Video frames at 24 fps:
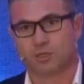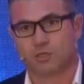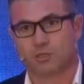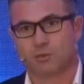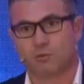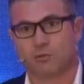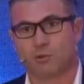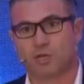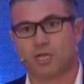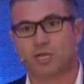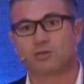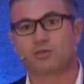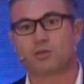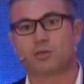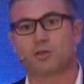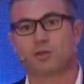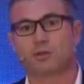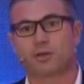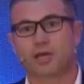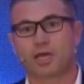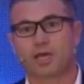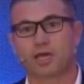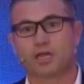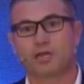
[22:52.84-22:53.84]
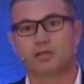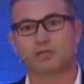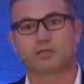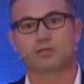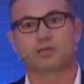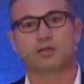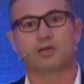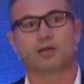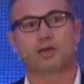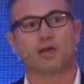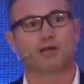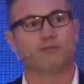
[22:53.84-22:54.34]
We need to create
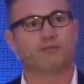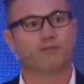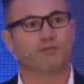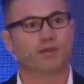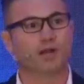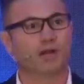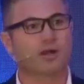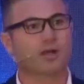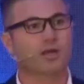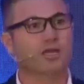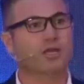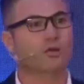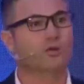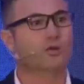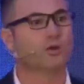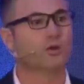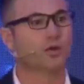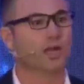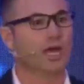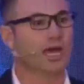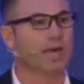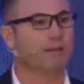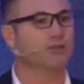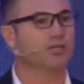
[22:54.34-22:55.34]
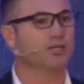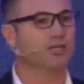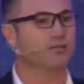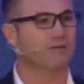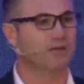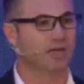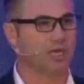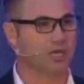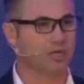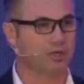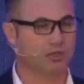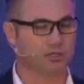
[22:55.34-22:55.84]
a very collaborative
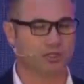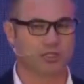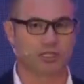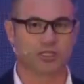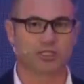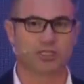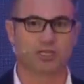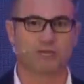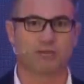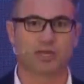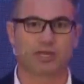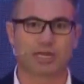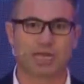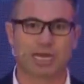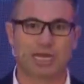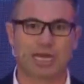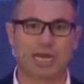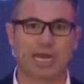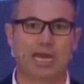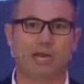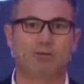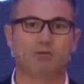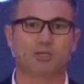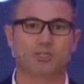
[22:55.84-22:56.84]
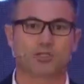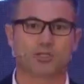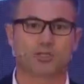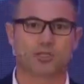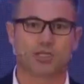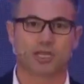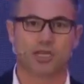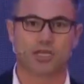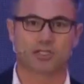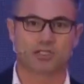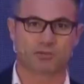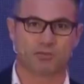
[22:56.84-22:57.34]
ecosystem that allow us to
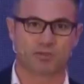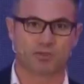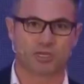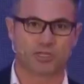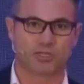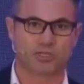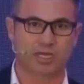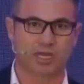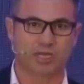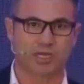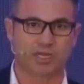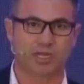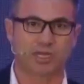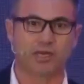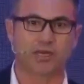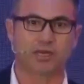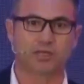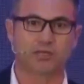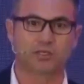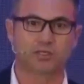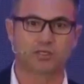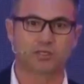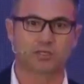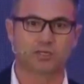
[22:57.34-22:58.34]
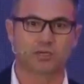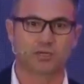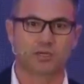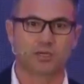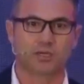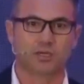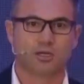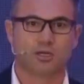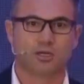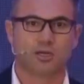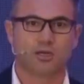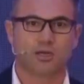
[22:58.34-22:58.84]
take some of these ideas
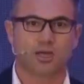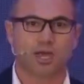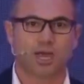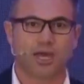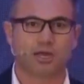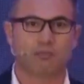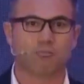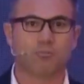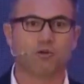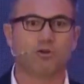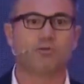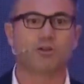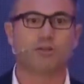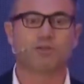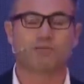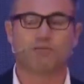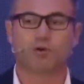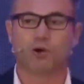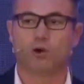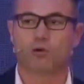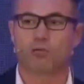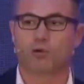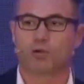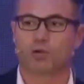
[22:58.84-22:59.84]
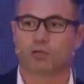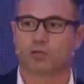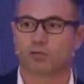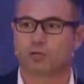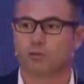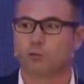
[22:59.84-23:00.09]
and move it forward.